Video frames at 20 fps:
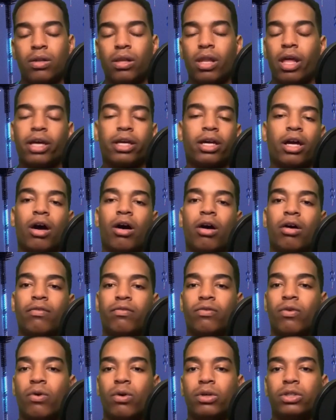like,
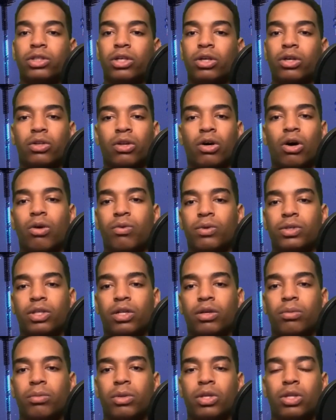of course, there are always
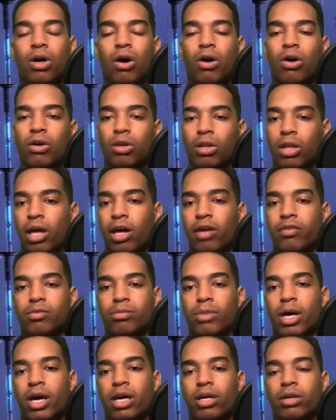going to be the All
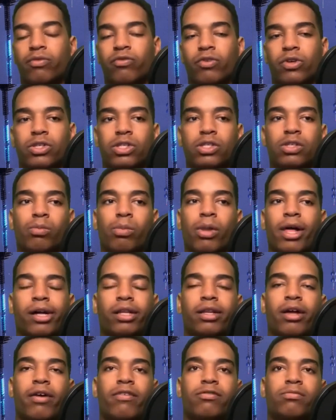Lives Matter versus the
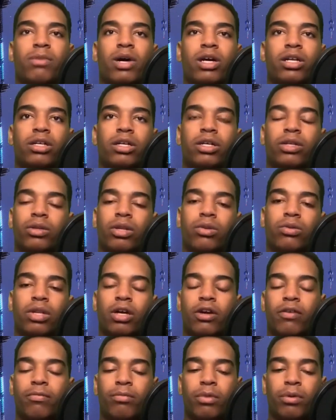Black Lives Matter, and
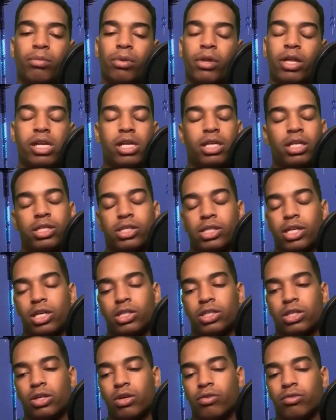there have been plenty of
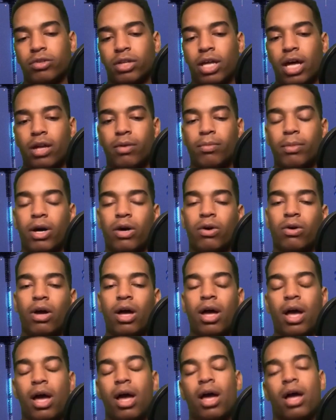discussion over that about
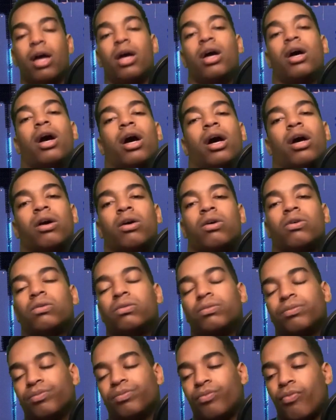
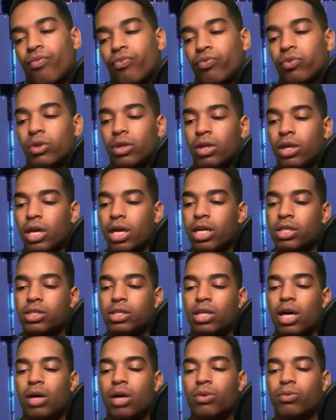how
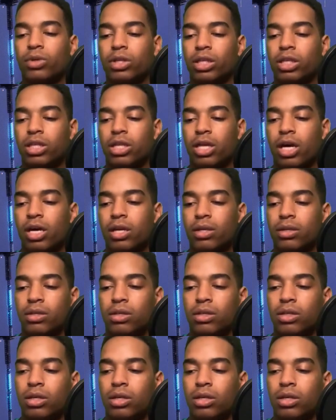it's not really that